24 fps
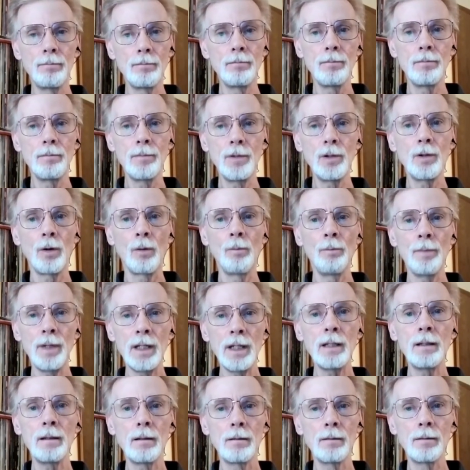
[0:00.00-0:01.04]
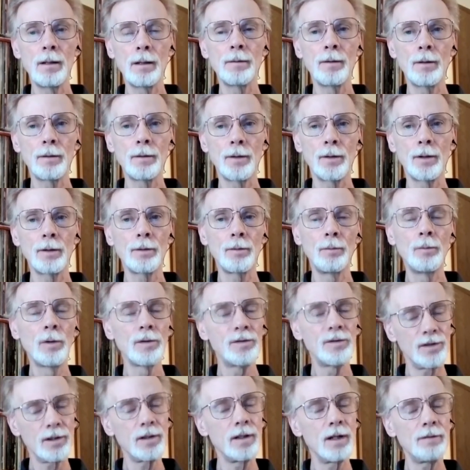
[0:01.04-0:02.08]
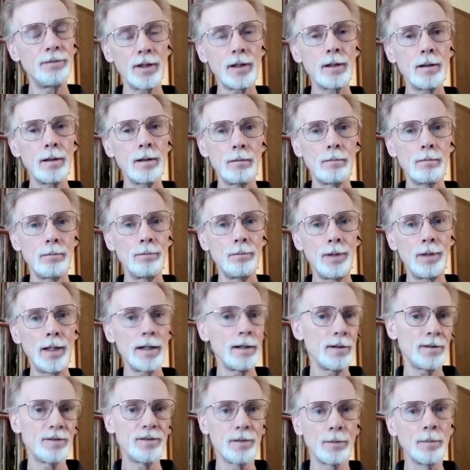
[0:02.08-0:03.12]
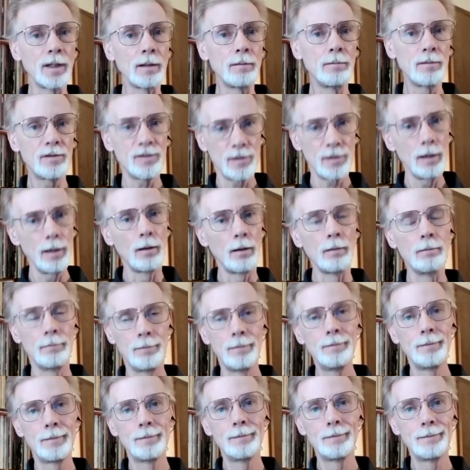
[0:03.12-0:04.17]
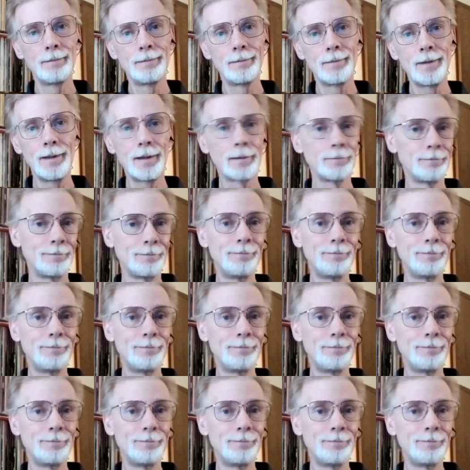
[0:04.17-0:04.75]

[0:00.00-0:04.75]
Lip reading: mean they're the most significant players to me still. No.